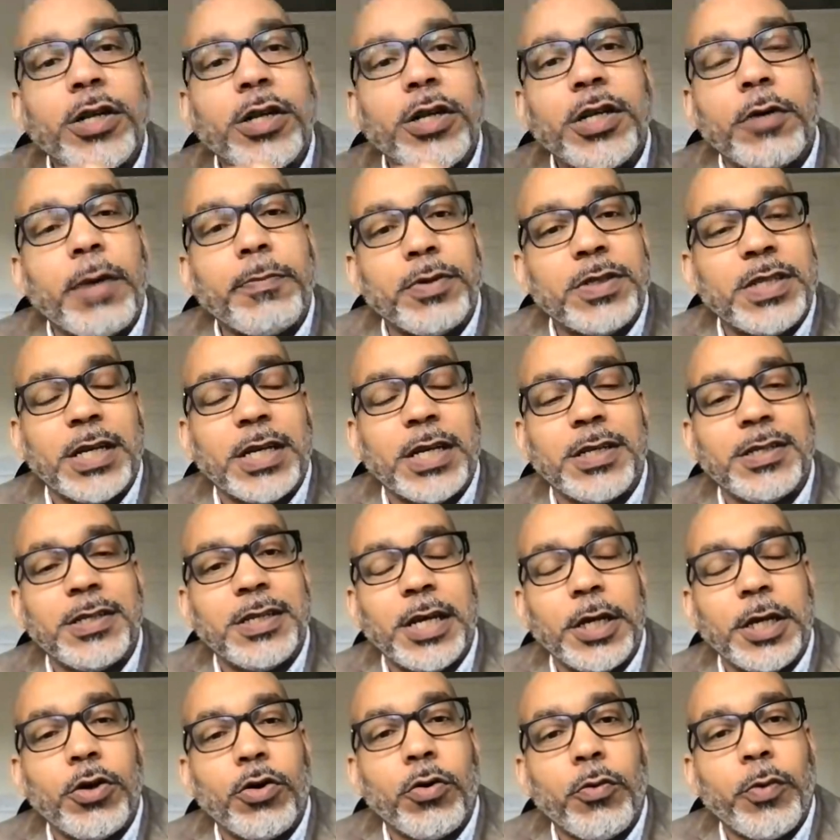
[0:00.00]
are
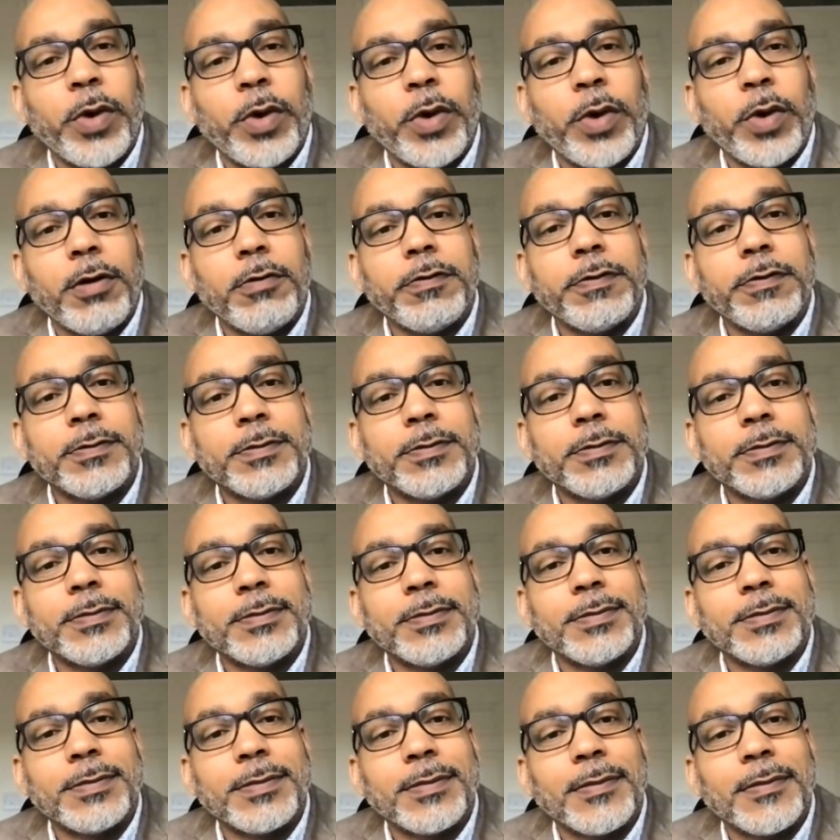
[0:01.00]
underrepresented that you're aware of?